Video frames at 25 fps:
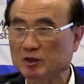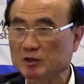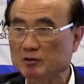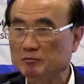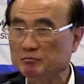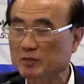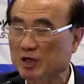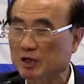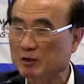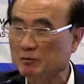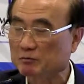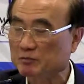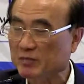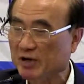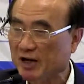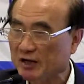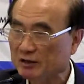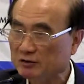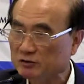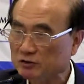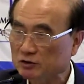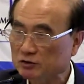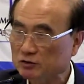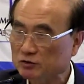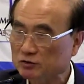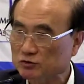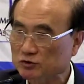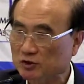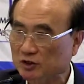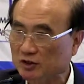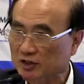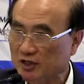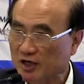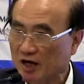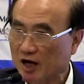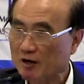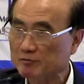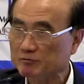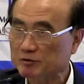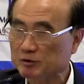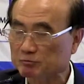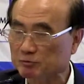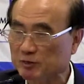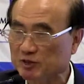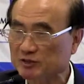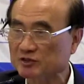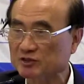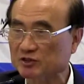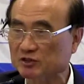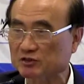by binding to the capped
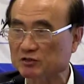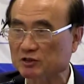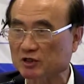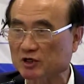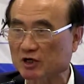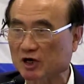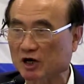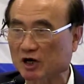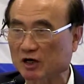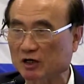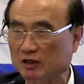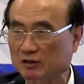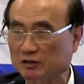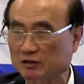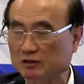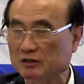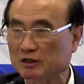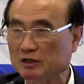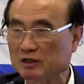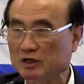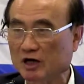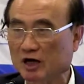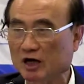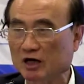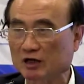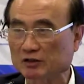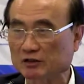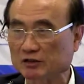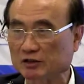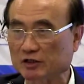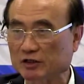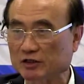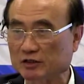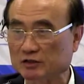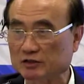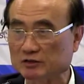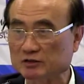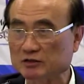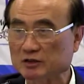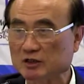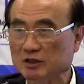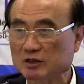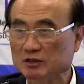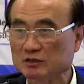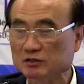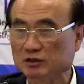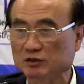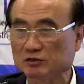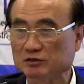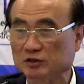messenger RNA.
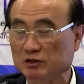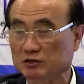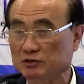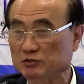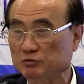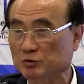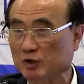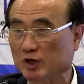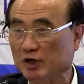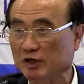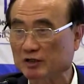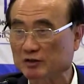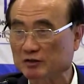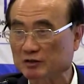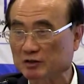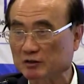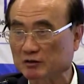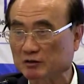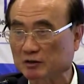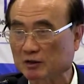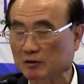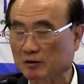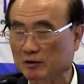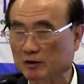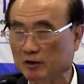That's why the